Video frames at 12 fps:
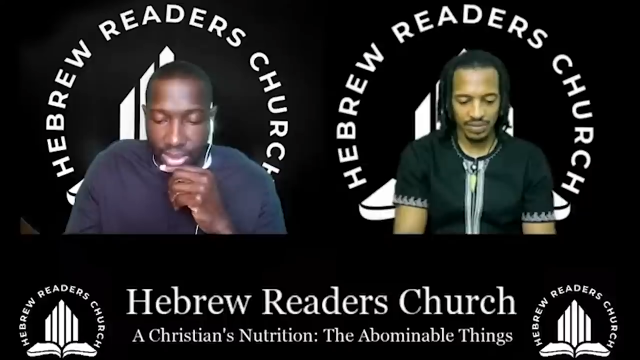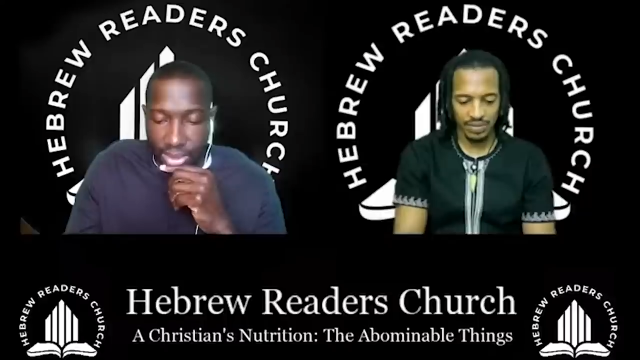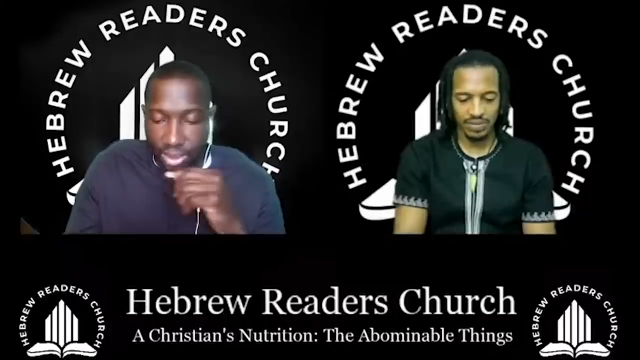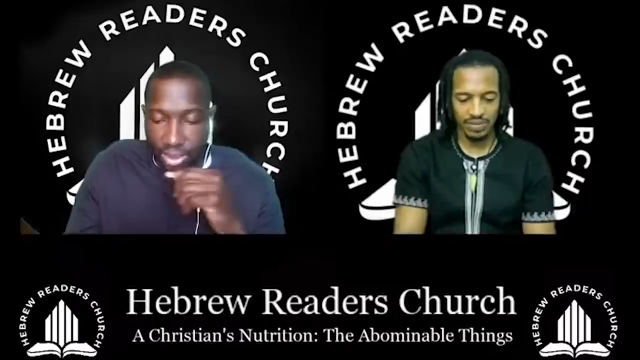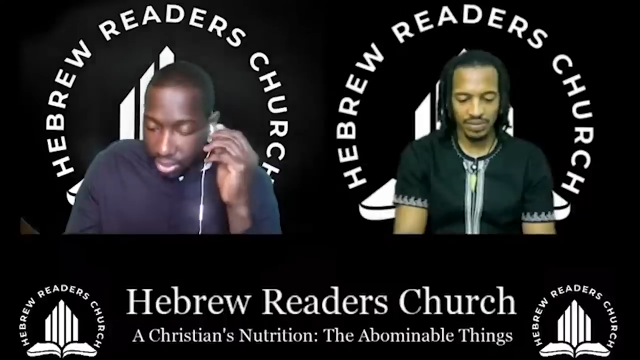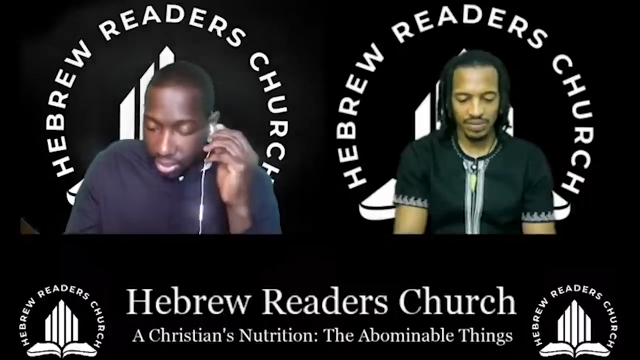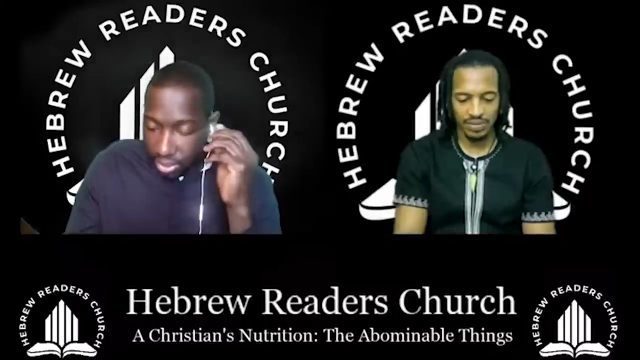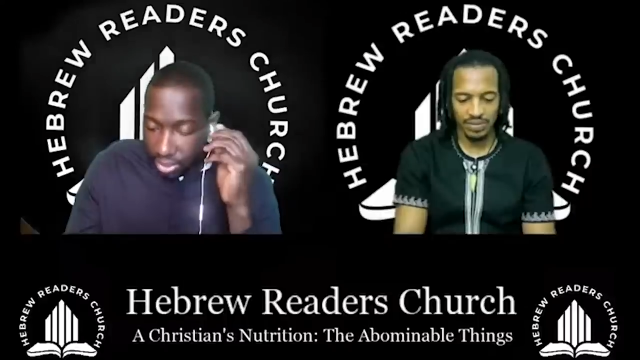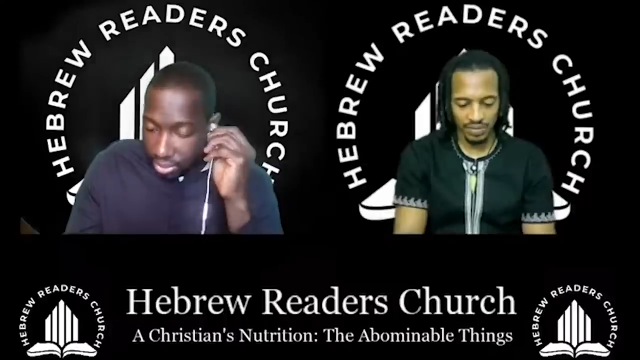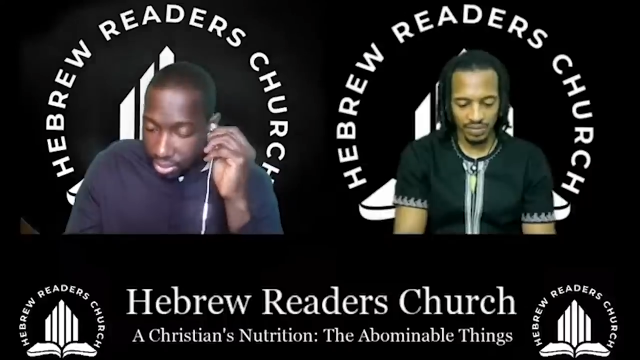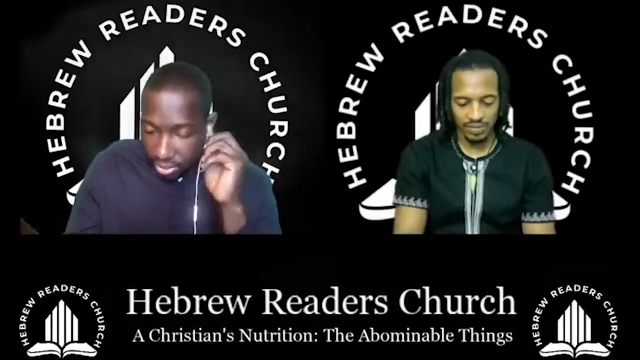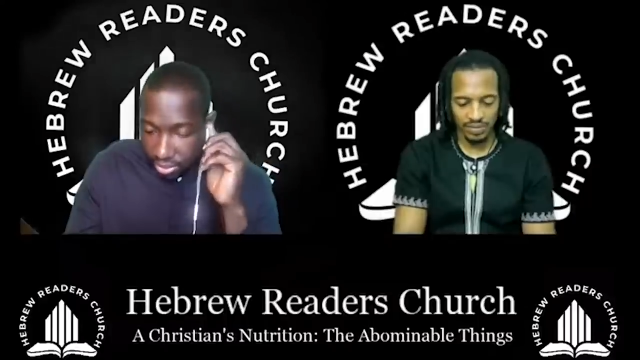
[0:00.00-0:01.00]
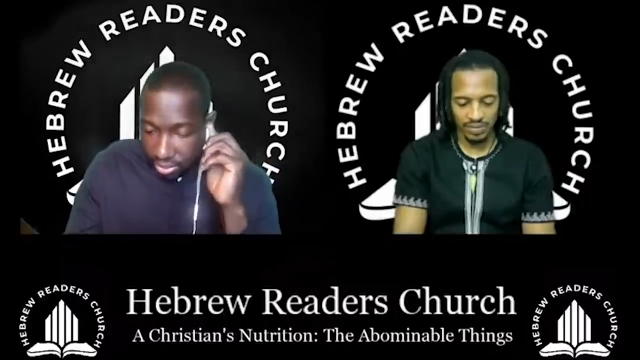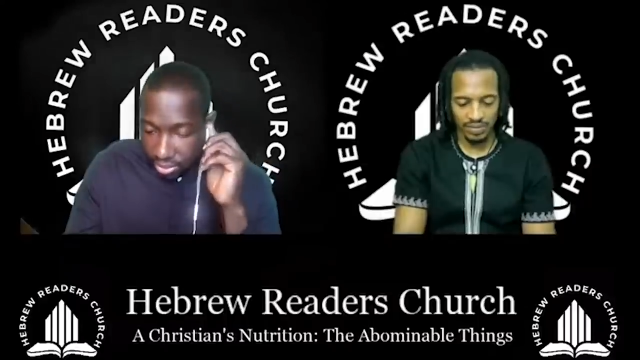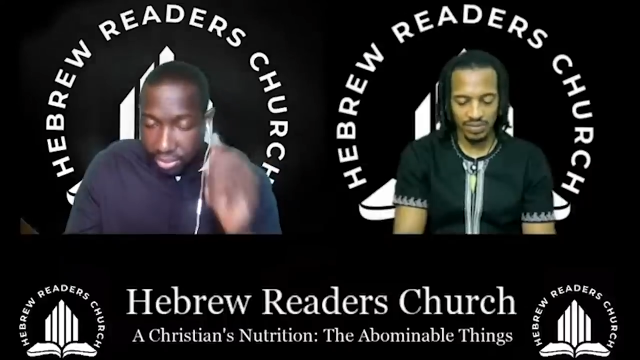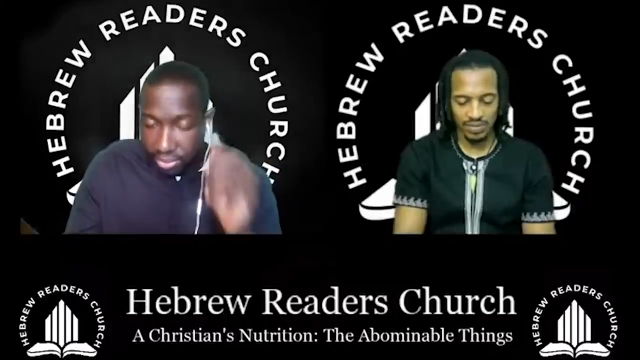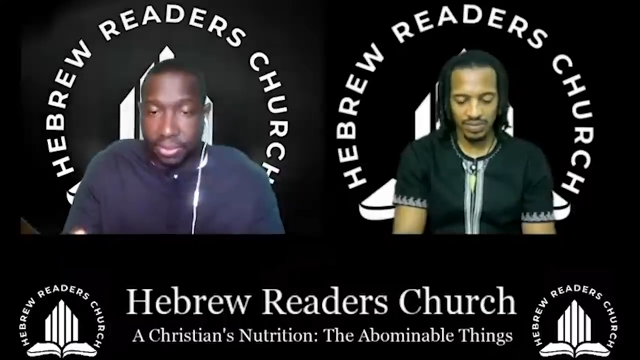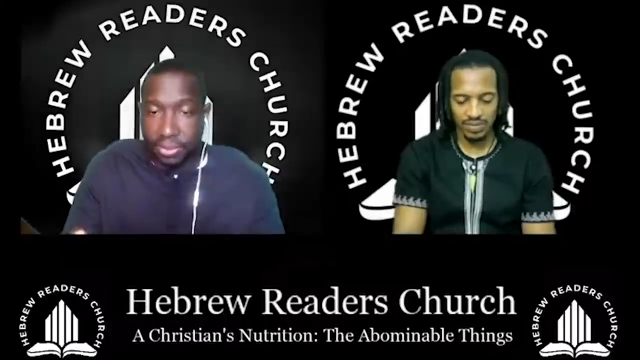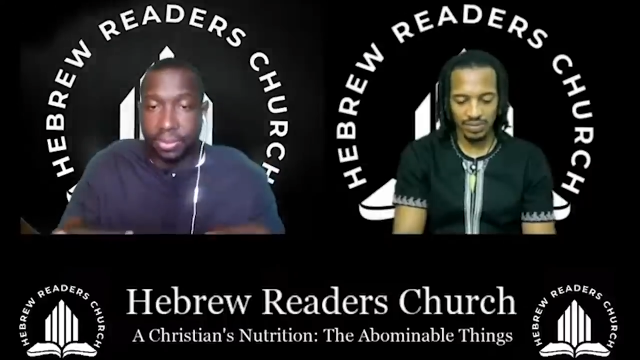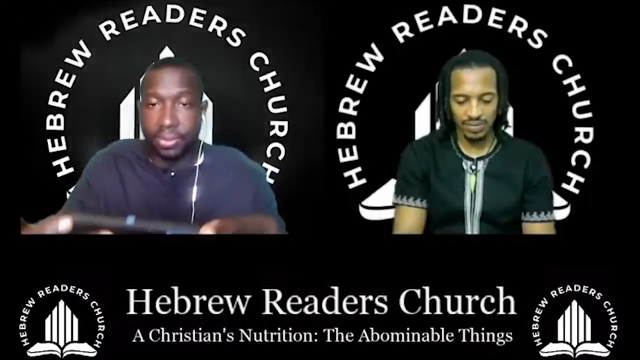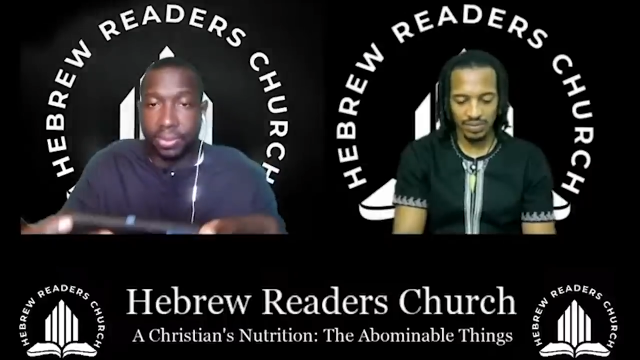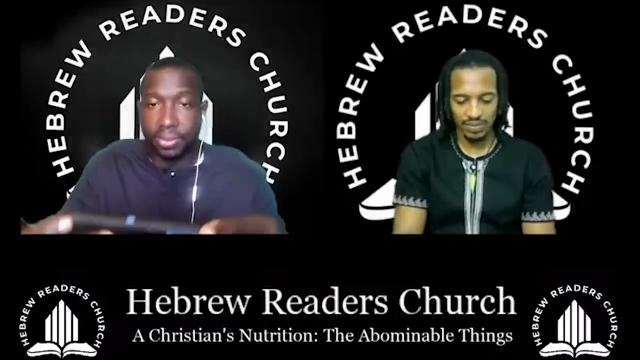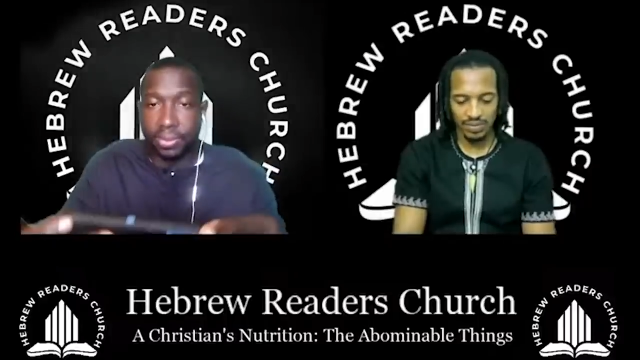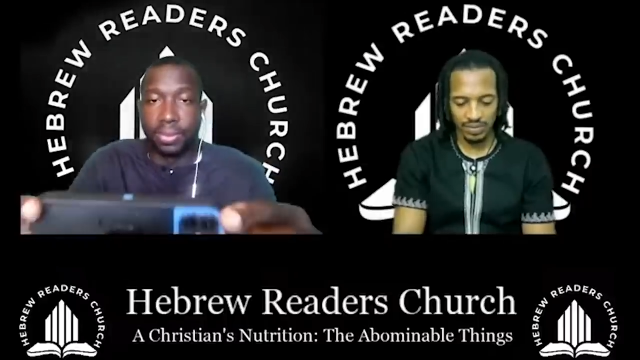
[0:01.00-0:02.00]

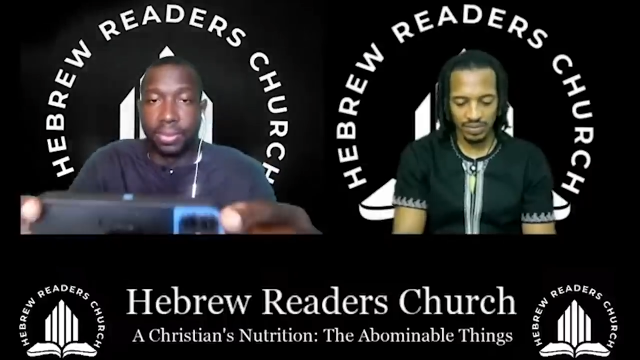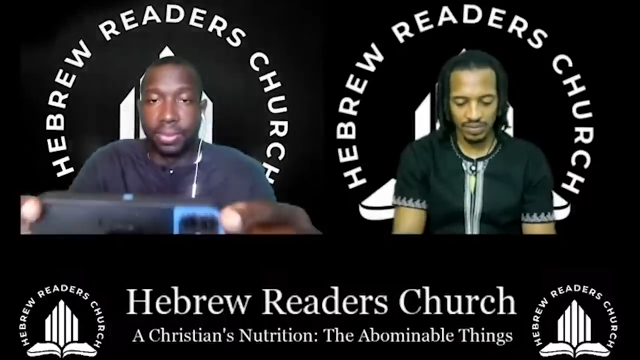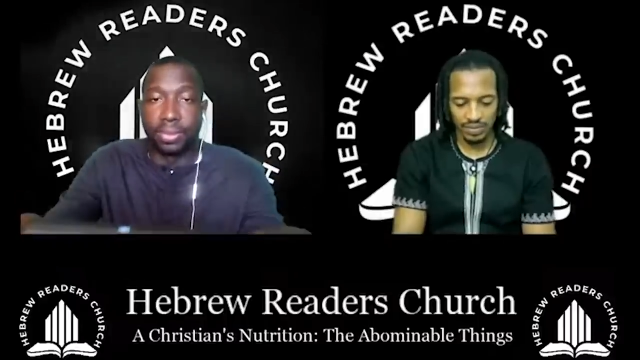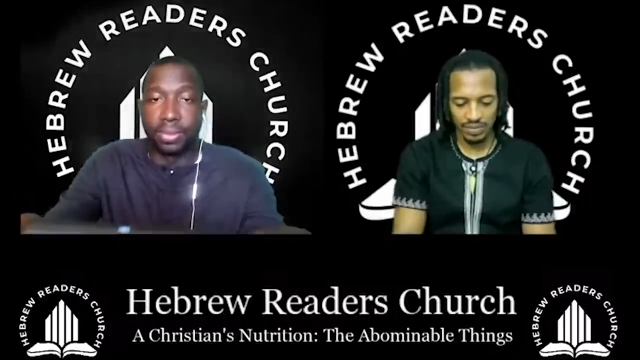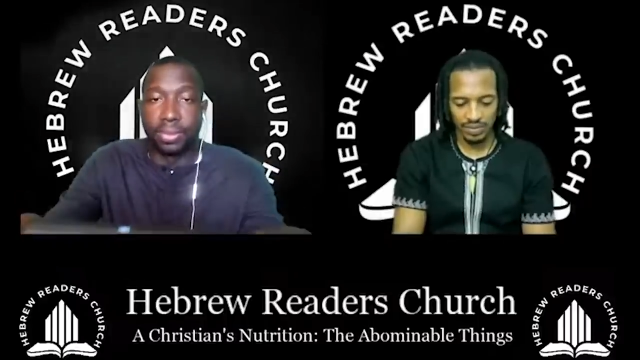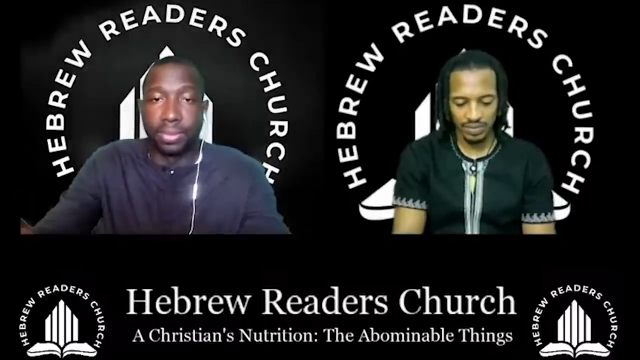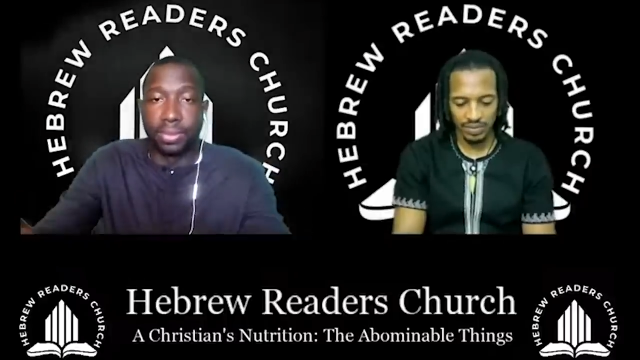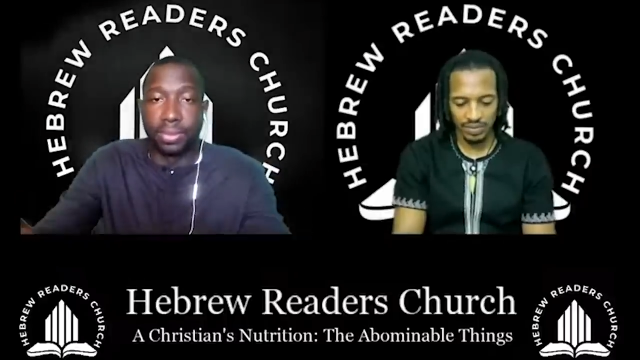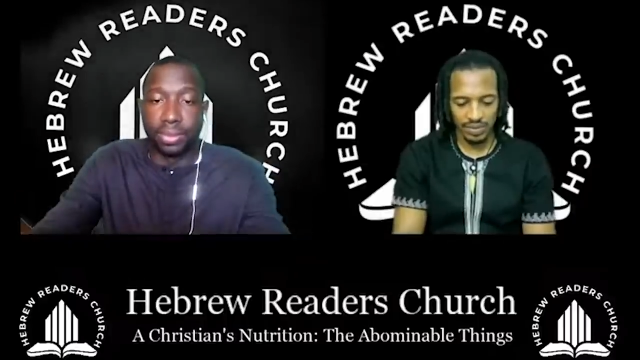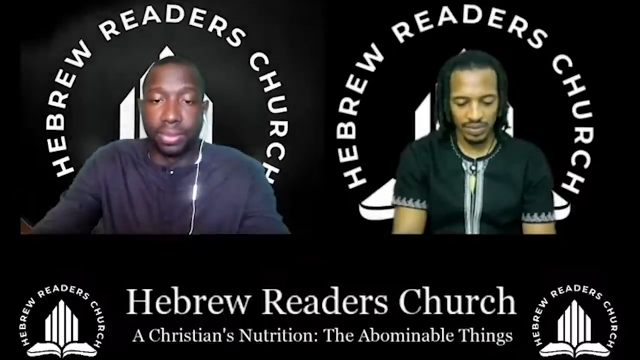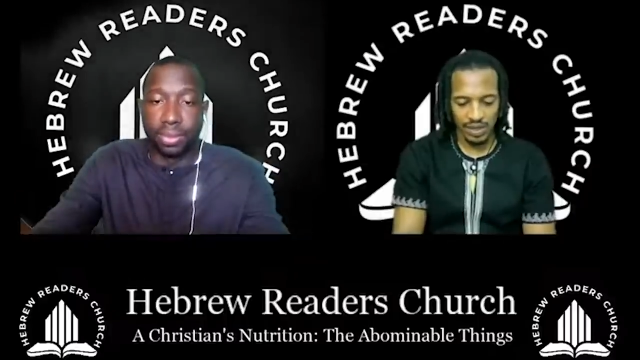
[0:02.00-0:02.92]
(silence)